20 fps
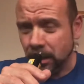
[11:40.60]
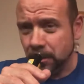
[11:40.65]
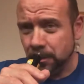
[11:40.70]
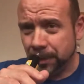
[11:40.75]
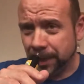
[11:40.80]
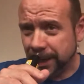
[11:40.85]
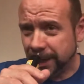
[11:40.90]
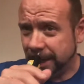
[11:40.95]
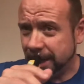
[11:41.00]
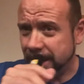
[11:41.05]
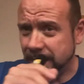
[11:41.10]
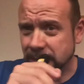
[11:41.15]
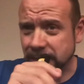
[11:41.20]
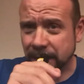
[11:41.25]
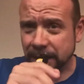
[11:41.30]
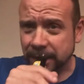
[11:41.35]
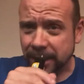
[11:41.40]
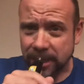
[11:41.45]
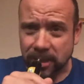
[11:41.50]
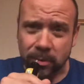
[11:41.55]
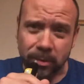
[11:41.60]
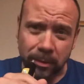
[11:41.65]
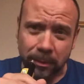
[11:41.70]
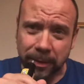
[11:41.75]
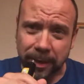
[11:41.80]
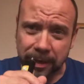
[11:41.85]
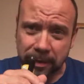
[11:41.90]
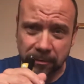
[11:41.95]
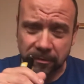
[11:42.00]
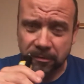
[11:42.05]
but it is. And that's what I'm
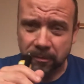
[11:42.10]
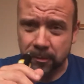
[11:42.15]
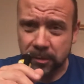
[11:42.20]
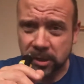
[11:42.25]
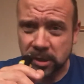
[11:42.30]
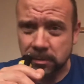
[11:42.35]
getting from the